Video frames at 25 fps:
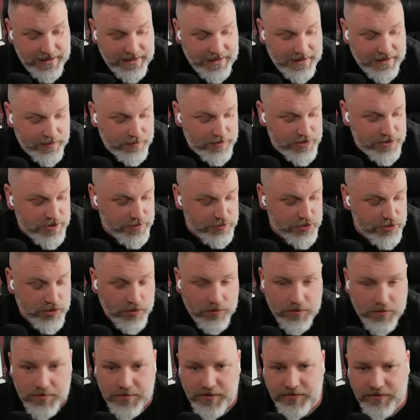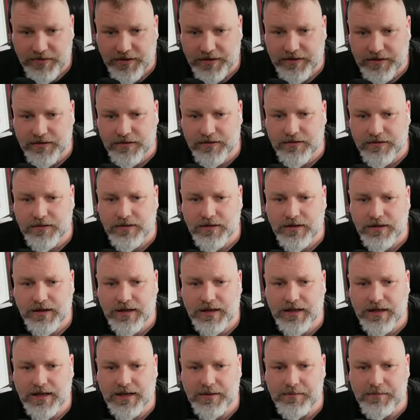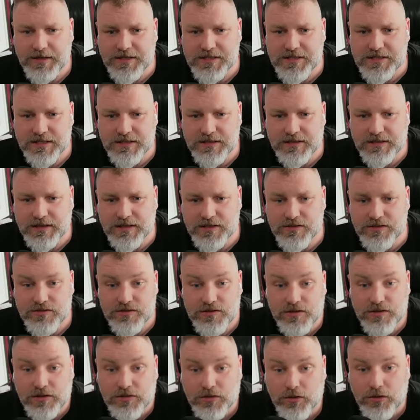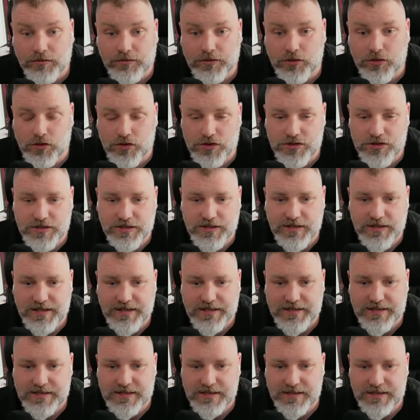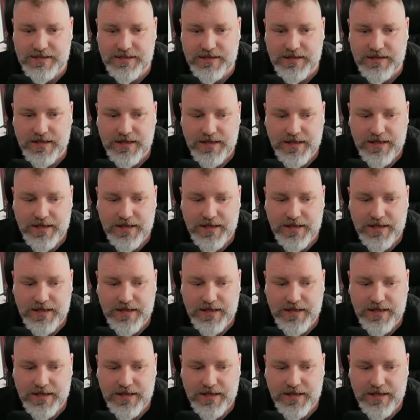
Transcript: which I'm sure will be affected based on today's result over the course of the next season.